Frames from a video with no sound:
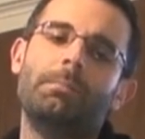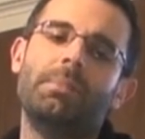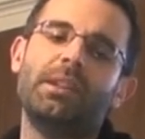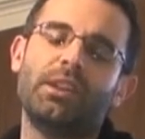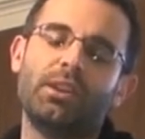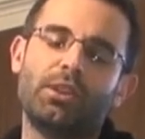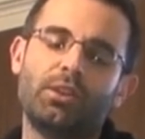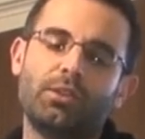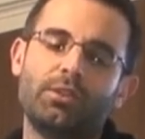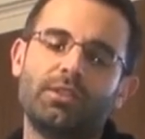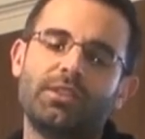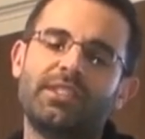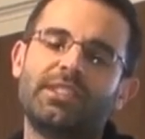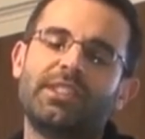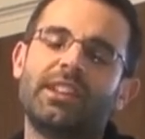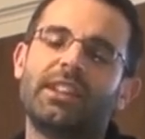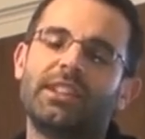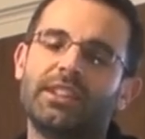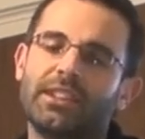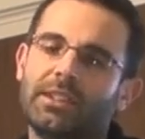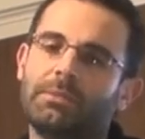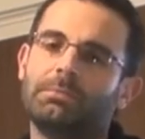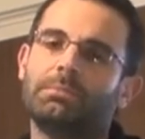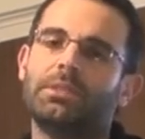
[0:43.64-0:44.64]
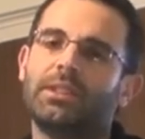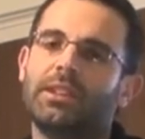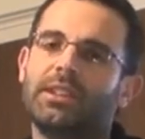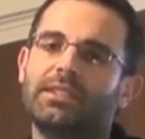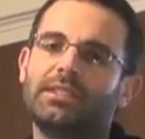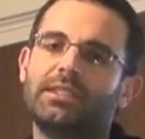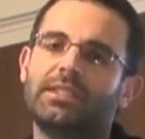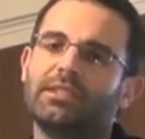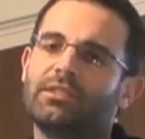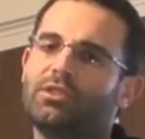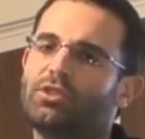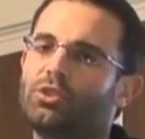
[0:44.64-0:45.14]
beer selling
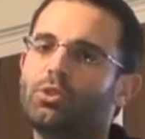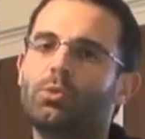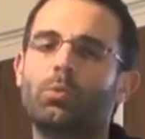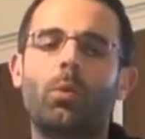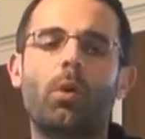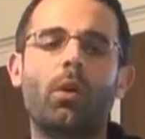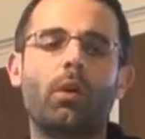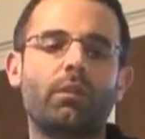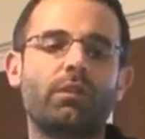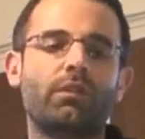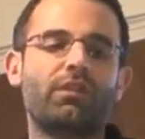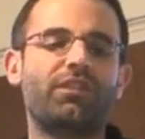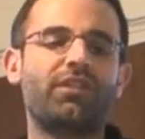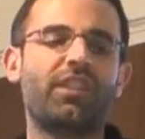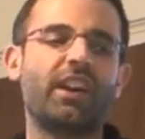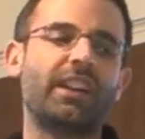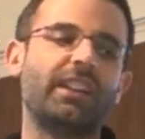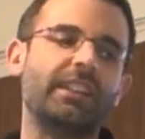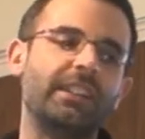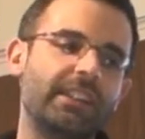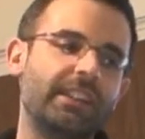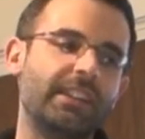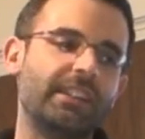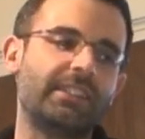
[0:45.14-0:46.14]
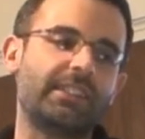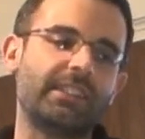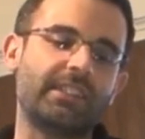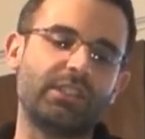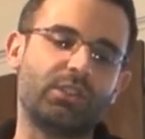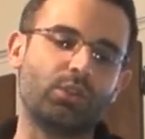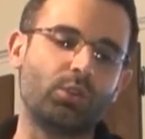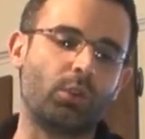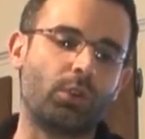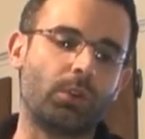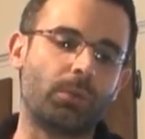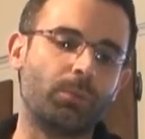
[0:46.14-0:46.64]
places. You won't find this
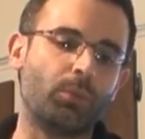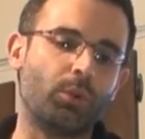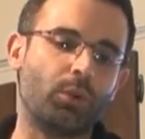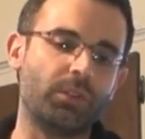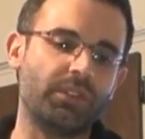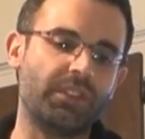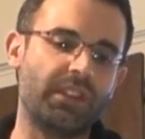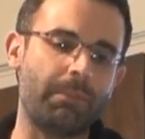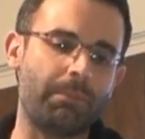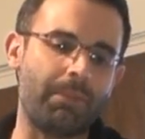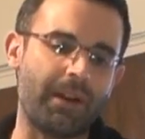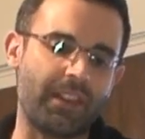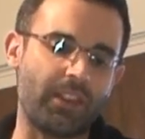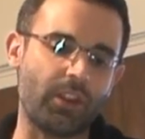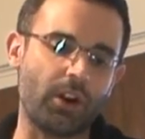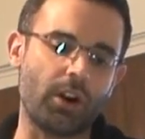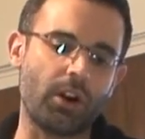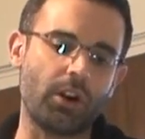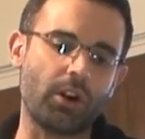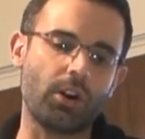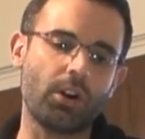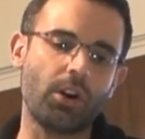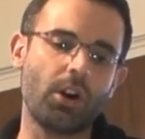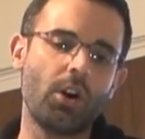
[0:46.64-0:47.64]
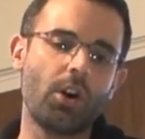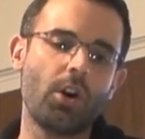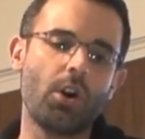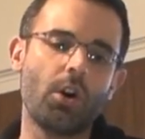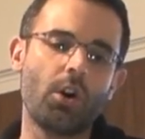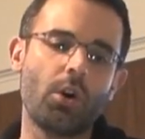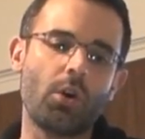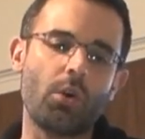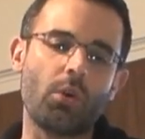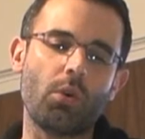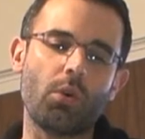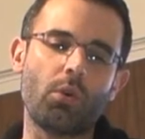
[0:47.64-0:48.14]
in normal dépanneur
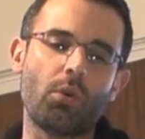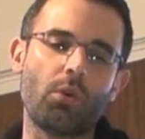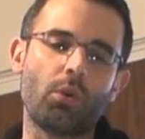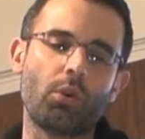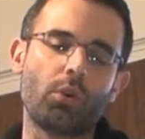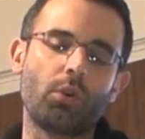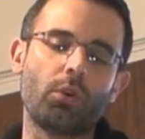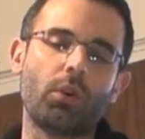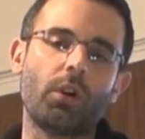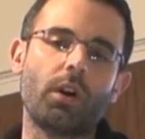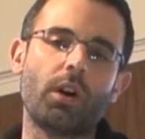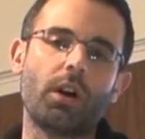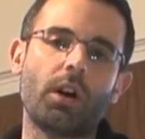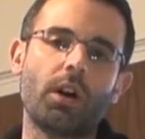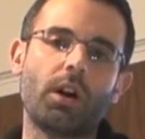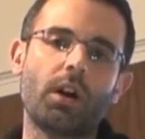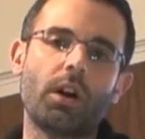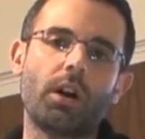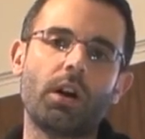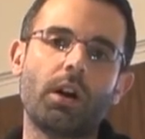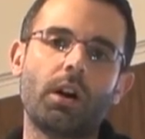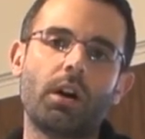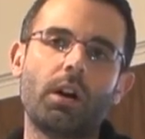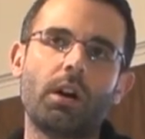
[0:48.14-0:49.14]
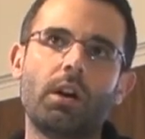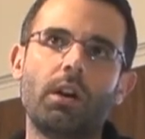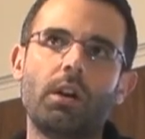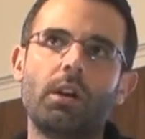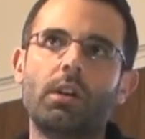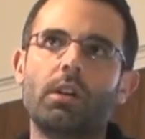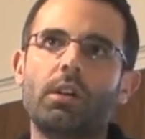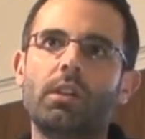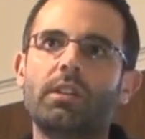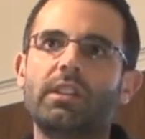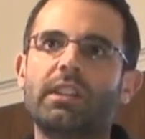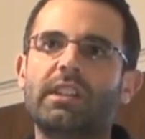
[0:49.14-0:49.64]
or
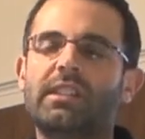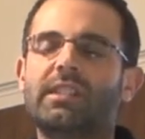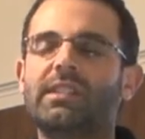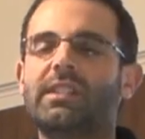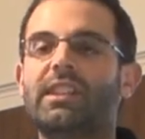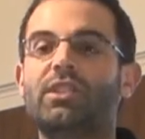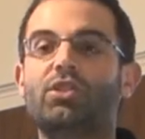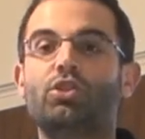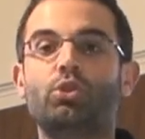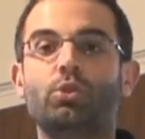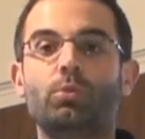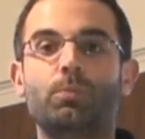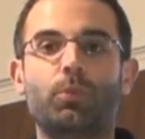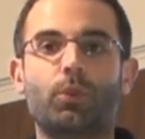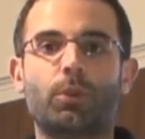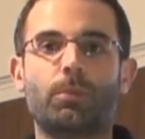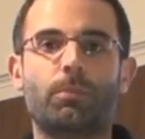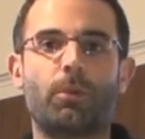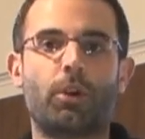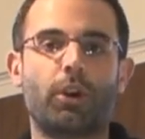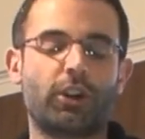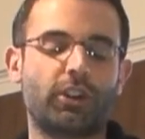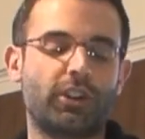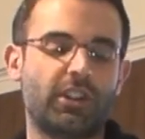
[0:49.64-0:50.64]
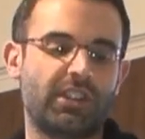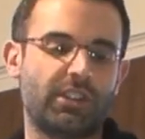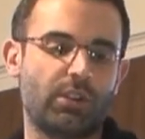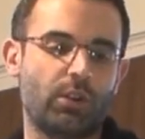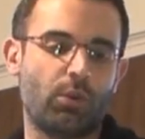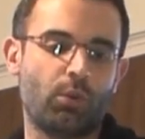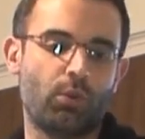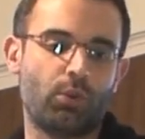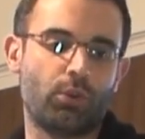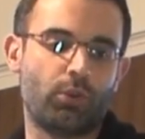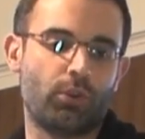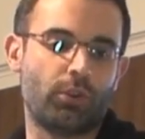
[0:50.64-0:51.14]
let's say supermarket
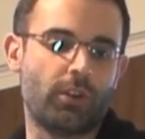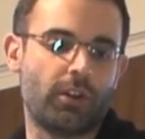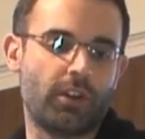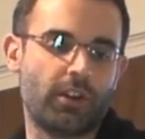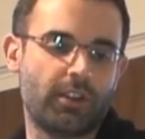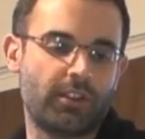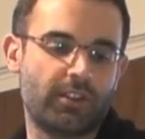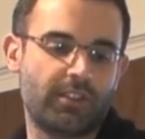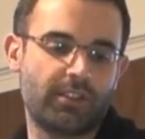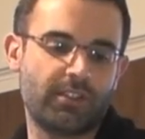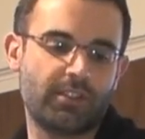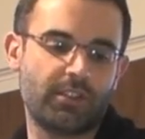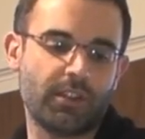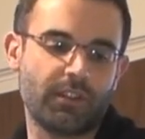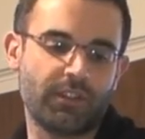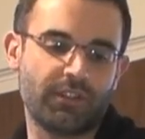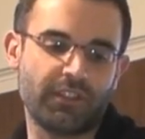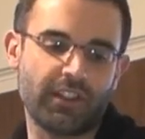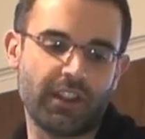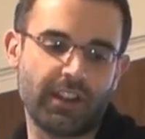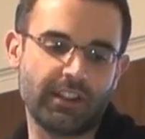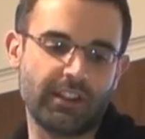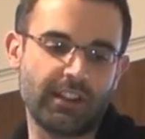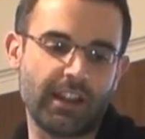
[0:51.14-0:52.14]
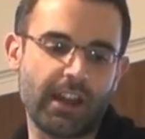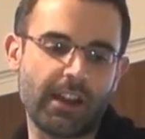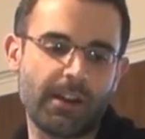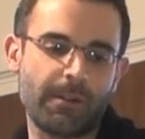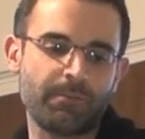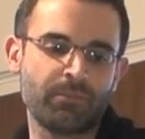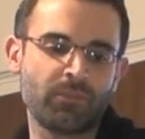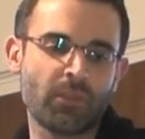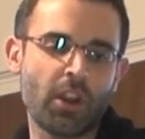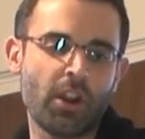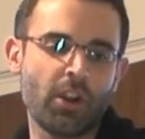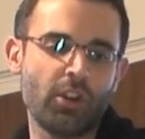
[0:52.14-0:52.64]
or stuff like that.
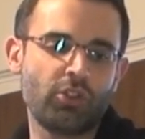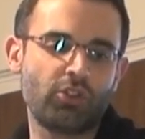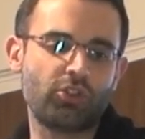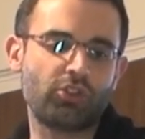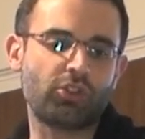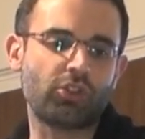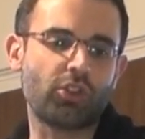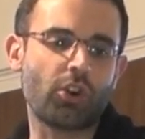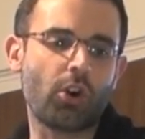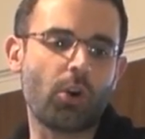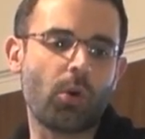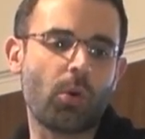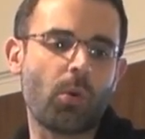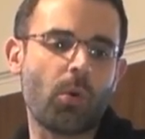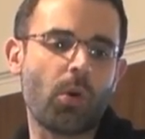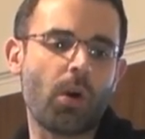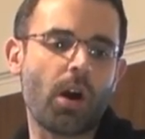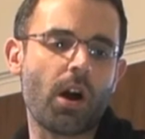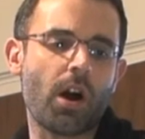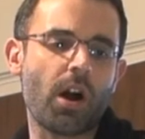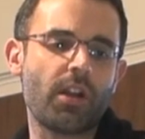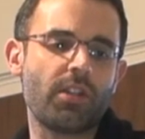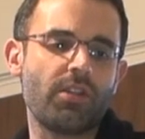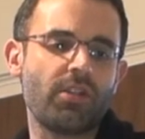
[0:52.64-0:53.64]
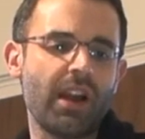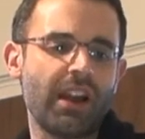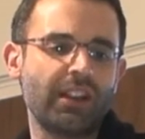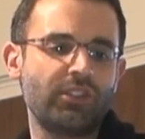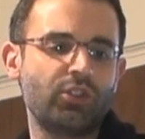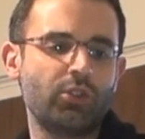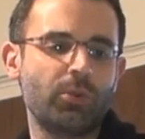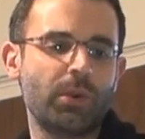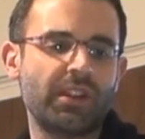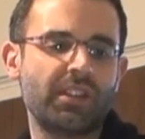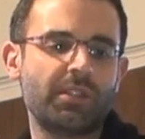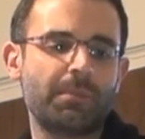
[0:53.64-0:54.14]
So
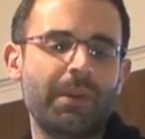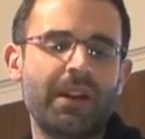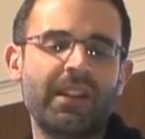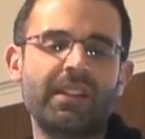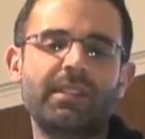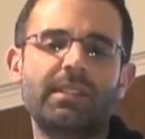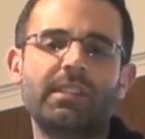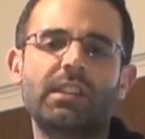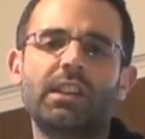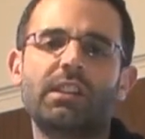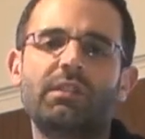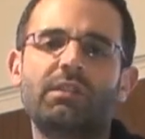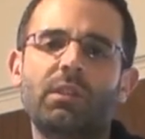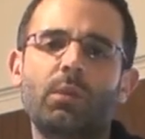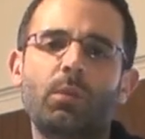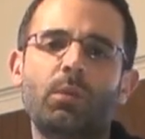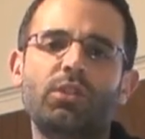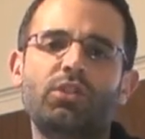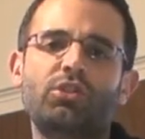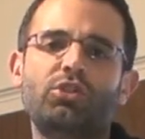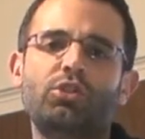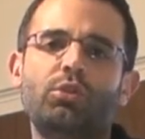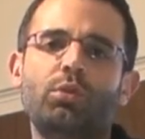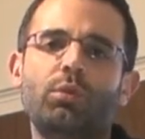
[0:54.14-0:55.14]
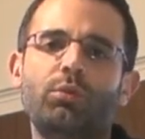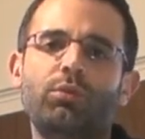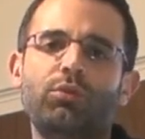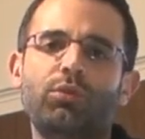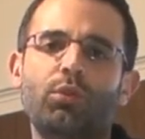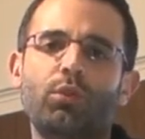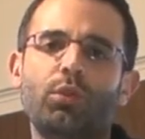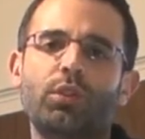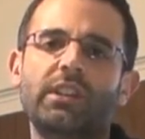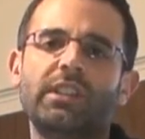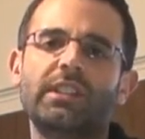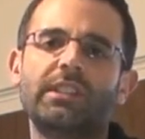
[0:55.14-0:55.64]
not too expensive. It was
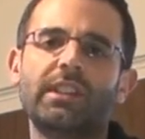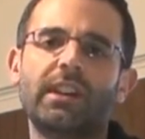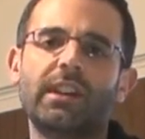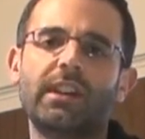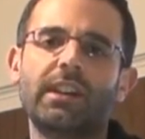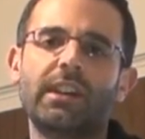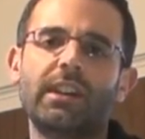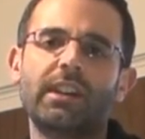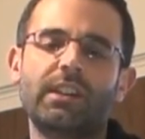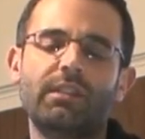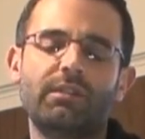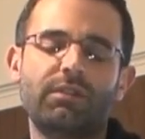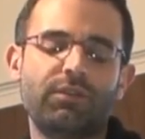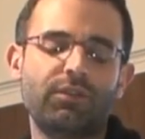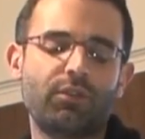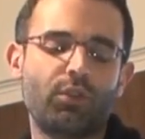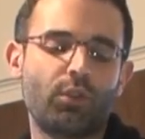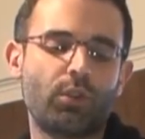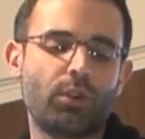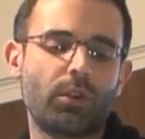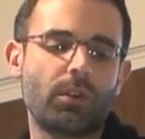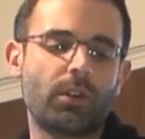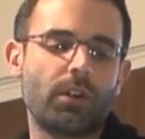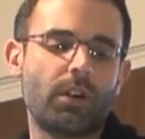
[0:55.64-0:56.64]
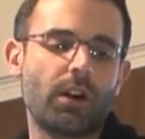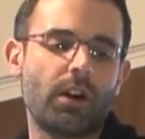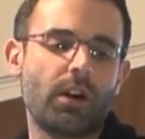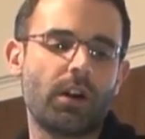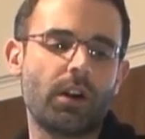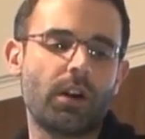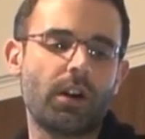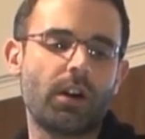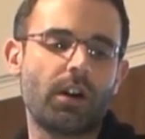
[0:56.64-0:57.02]
$2.49 for